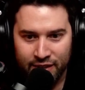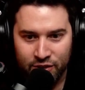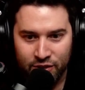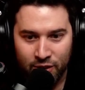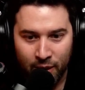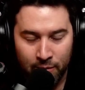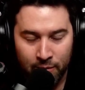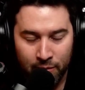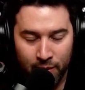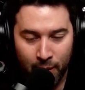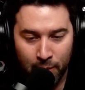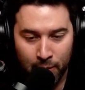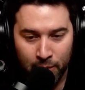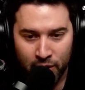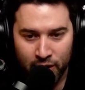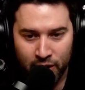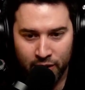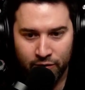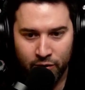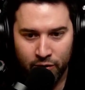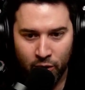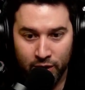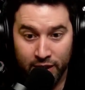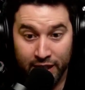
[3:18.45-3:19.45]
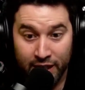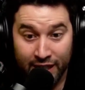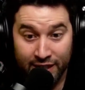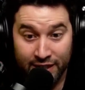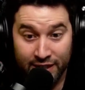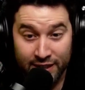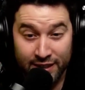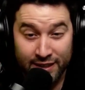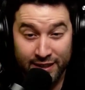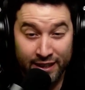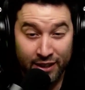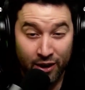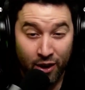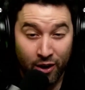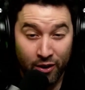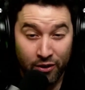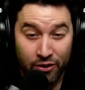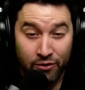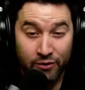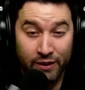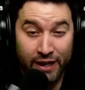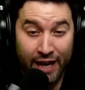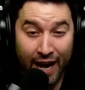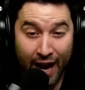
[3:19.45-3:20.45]
So I'm looking forward to actually seeing all
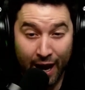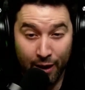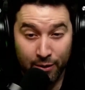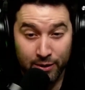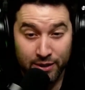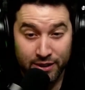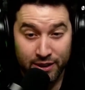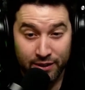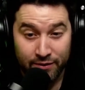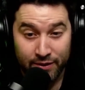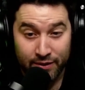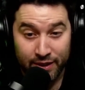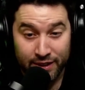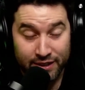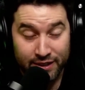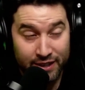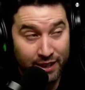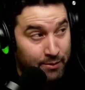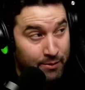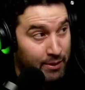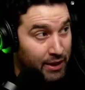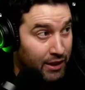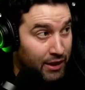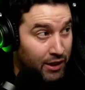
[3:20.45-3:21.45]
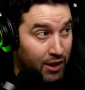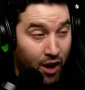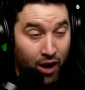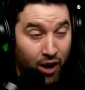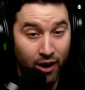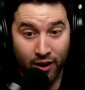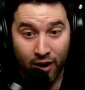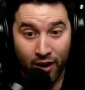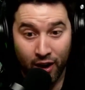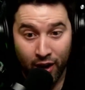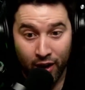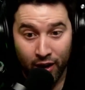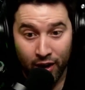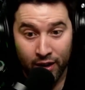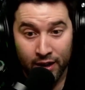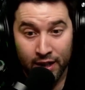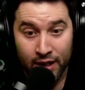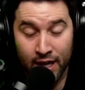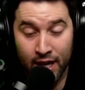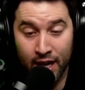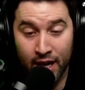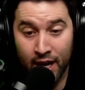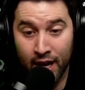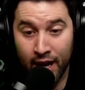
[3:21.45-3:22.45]
3 hours of it. It's going to be a long haul,
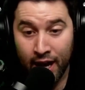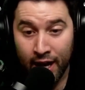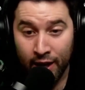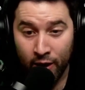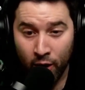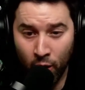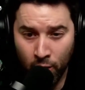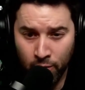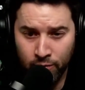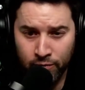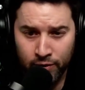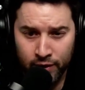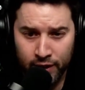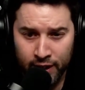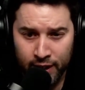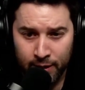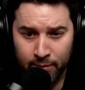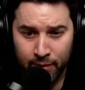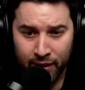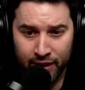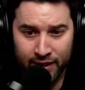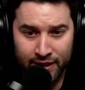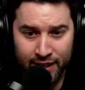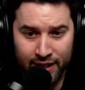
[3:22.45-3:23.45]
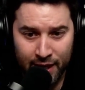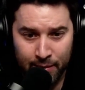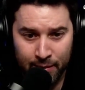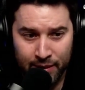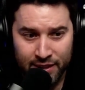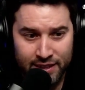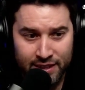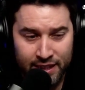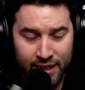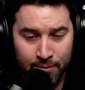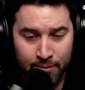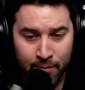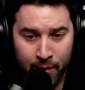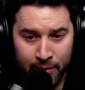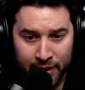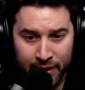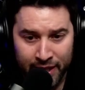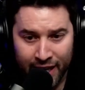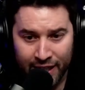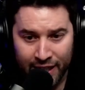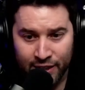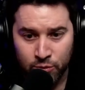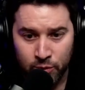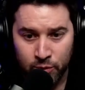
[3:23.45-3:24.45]
and hopefully by the time I see it, maybe
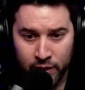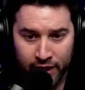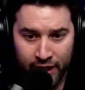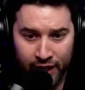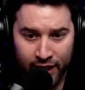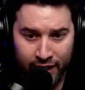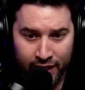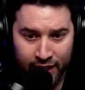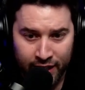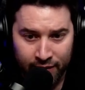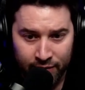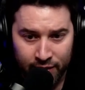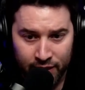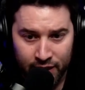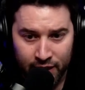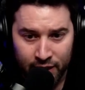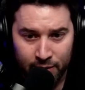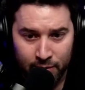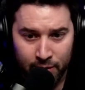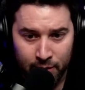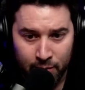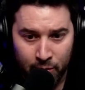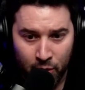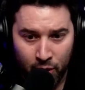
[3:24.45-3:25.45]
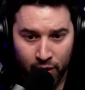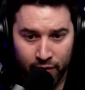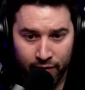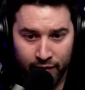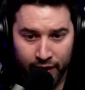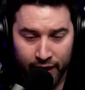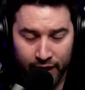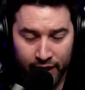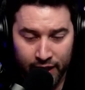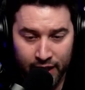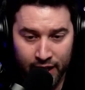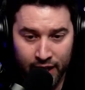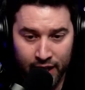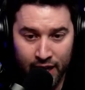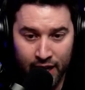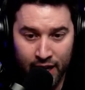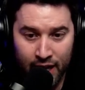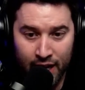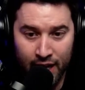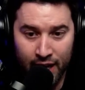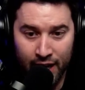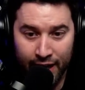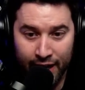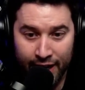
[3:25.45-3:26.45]
next week, I can give a little bit more of an
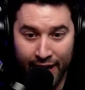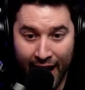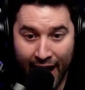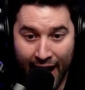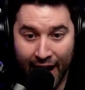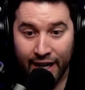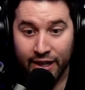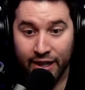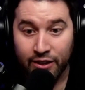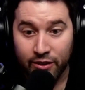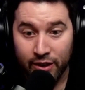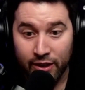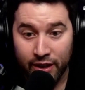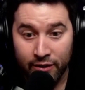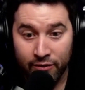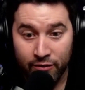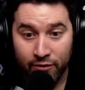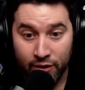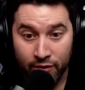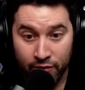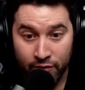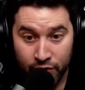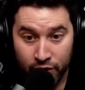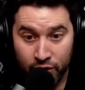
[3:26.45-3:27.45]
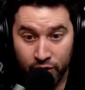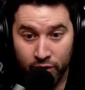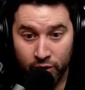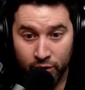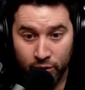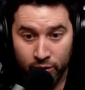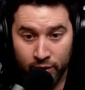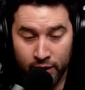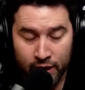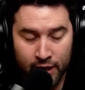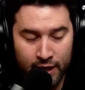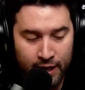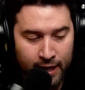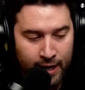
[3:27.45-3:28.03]
accurate review.